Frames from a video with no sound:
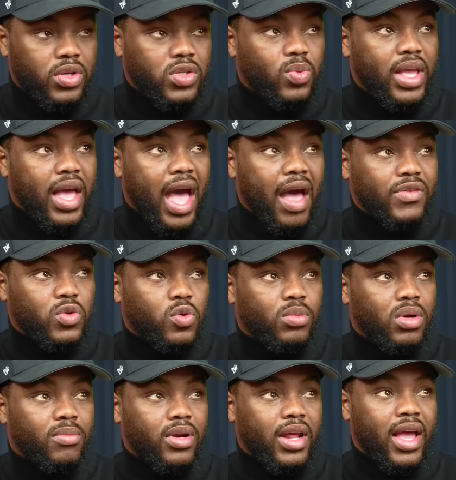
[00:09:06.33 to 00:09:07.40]
So we have to
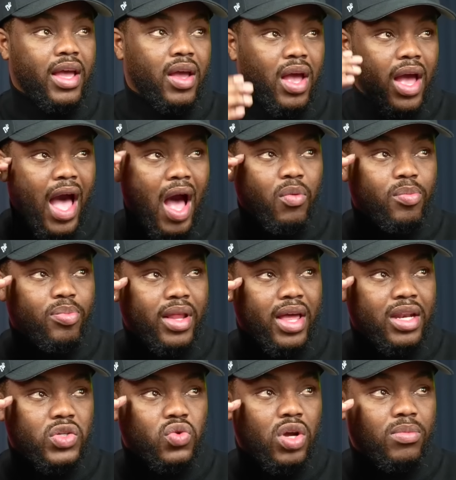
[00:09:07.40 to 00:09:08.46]
remember that how we play in
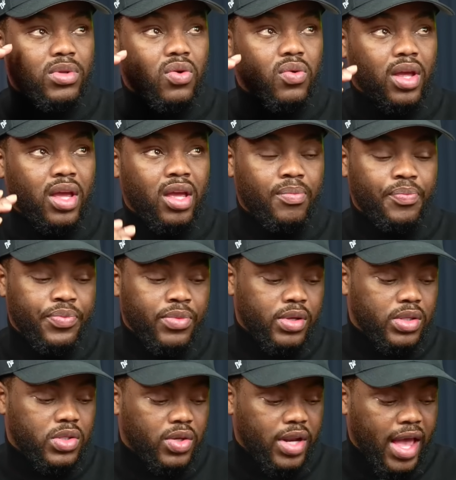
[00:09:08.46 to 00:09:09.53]
this crypto game.
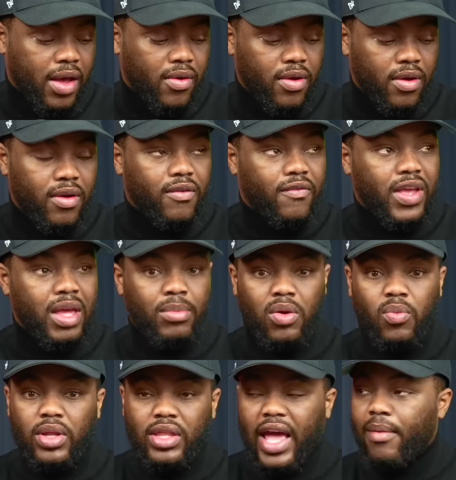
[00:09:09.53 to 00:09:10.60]
So now, family,
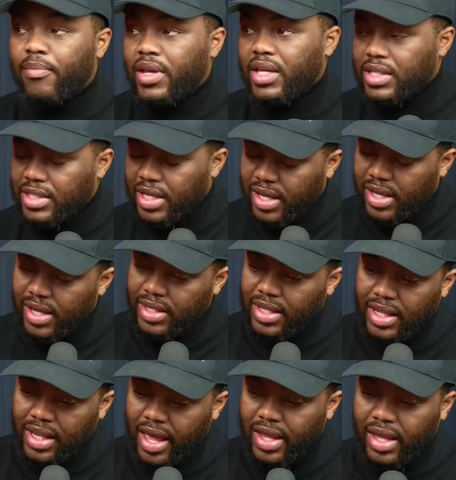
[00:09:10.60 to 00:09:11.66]
with that being said, hit the
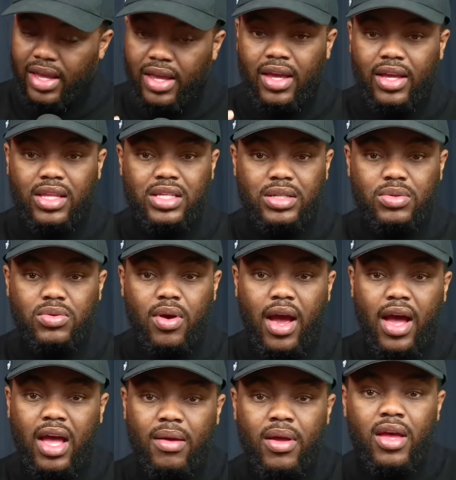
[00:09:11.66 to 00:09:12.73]
like and hit the
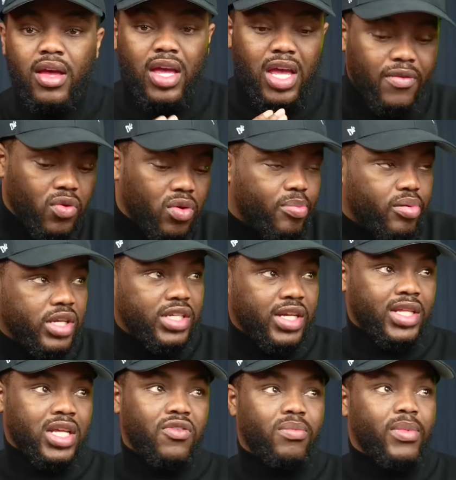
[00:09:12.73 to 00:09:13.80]
subscribe if you appreciate
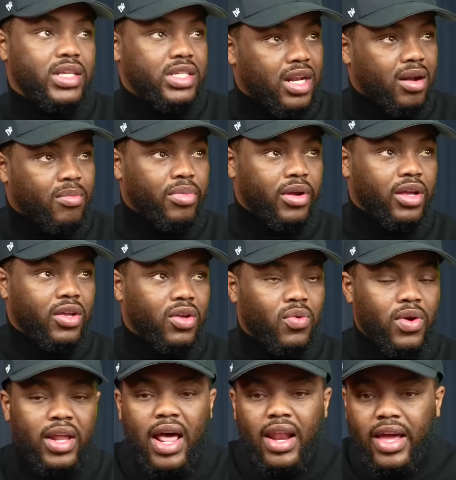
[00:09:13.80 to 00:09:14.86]
the information that I'm bringing you.
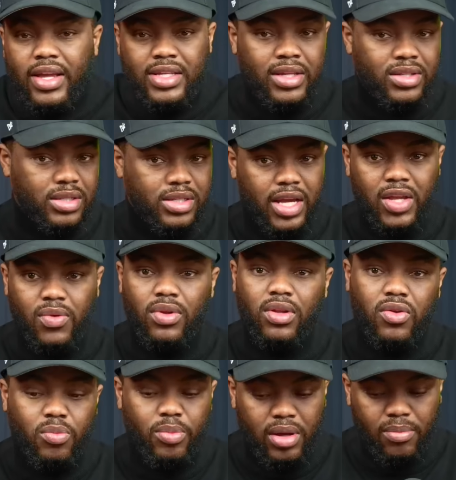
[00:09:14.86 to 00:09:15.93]
And I like to entertain you a
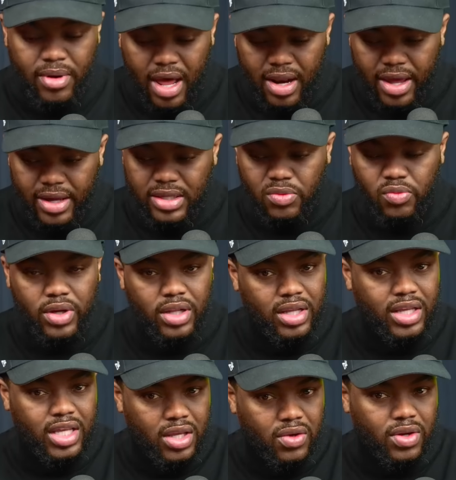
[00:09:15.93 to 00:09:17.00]
little bit, but I like to really
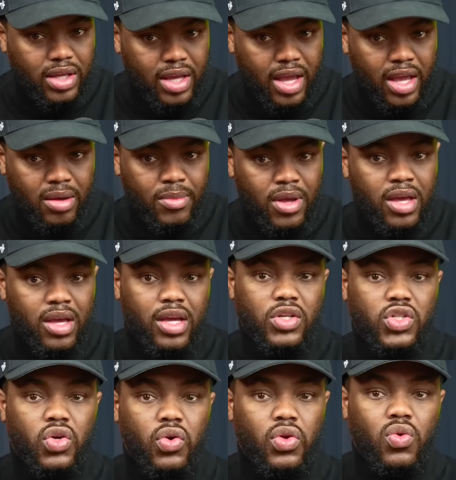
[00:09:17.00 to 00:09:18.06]
give you the game and
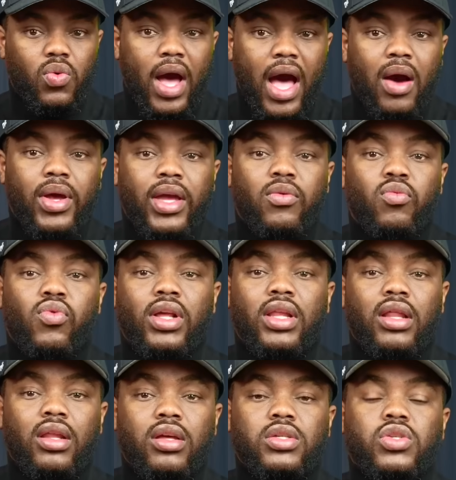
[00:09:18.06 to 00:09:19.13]
show you how it really
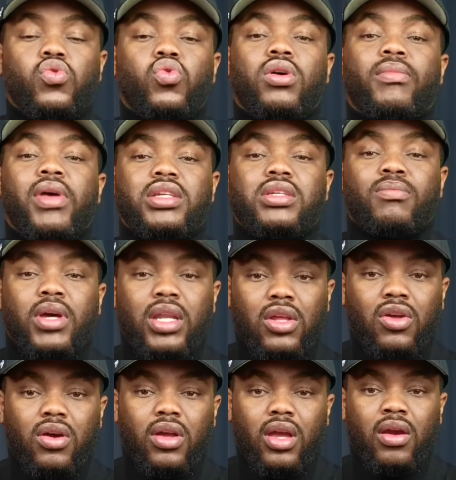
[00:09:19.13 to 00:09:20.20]
looks so you can make some money
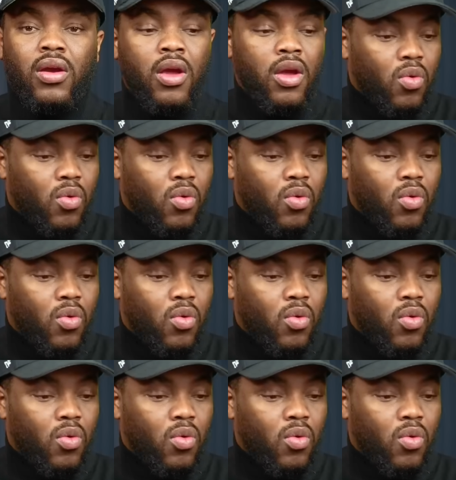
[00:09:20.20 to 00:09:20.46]
on here.